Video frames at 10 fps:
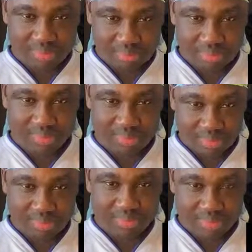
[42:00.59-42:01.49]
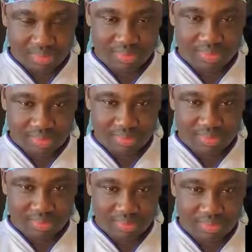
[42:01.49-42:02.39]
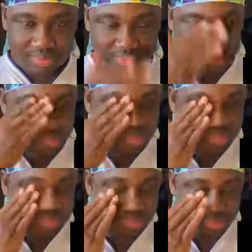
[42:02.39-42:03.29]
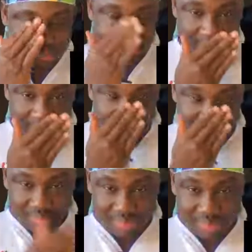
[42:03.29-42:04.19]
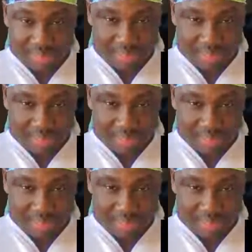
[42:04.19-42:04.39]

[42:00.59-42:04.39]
so oni so won ka se no kro ko mba so won ka se de bi o.